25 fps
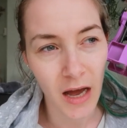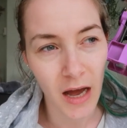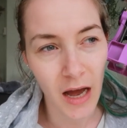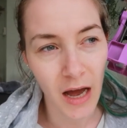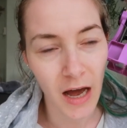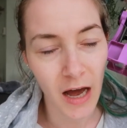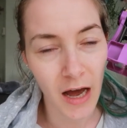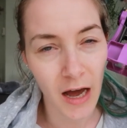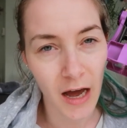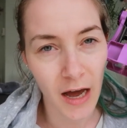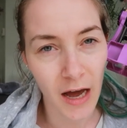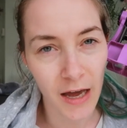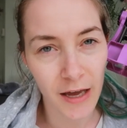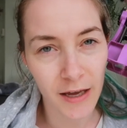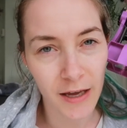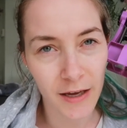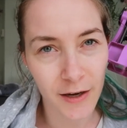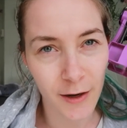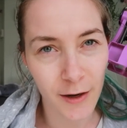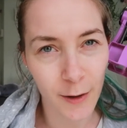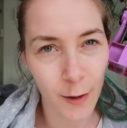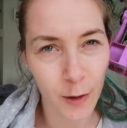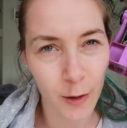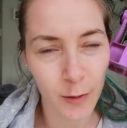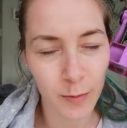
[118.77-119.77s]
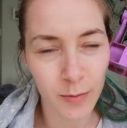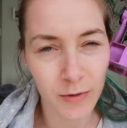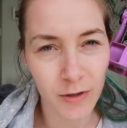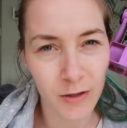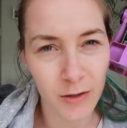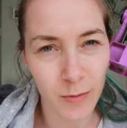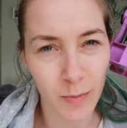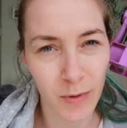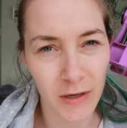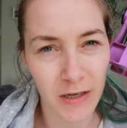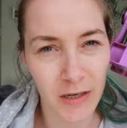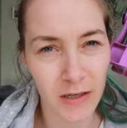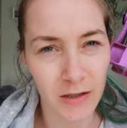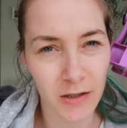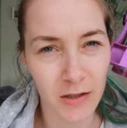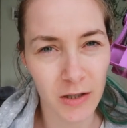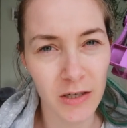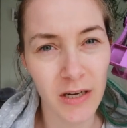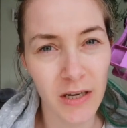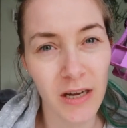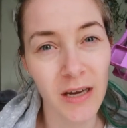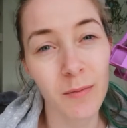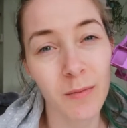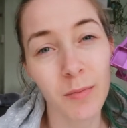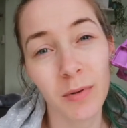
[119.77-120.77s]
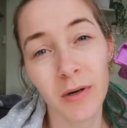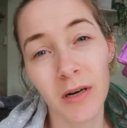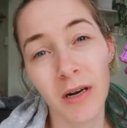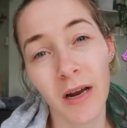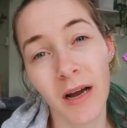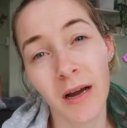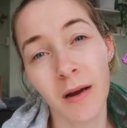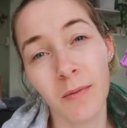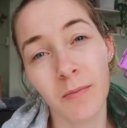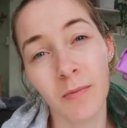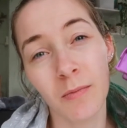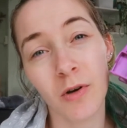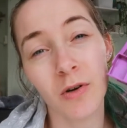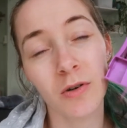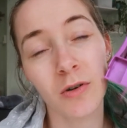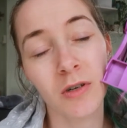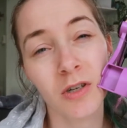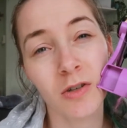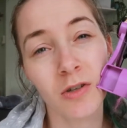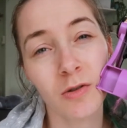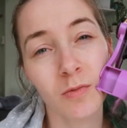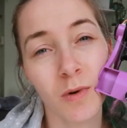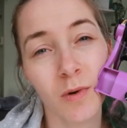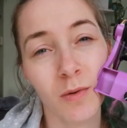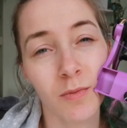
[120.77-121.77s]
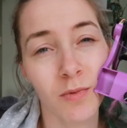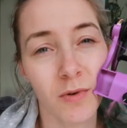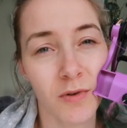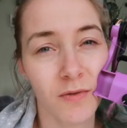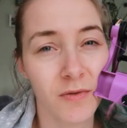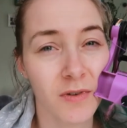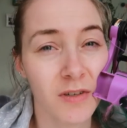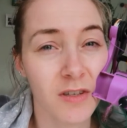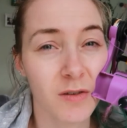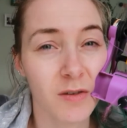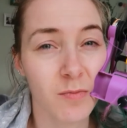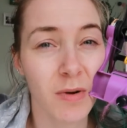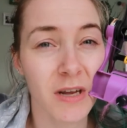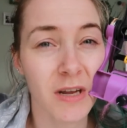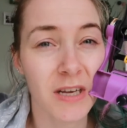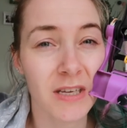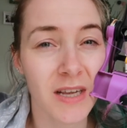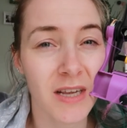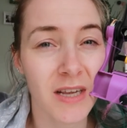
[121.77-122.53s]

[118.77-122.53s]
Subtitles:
I hope to spin that today, but I'm going to my boyfriend's place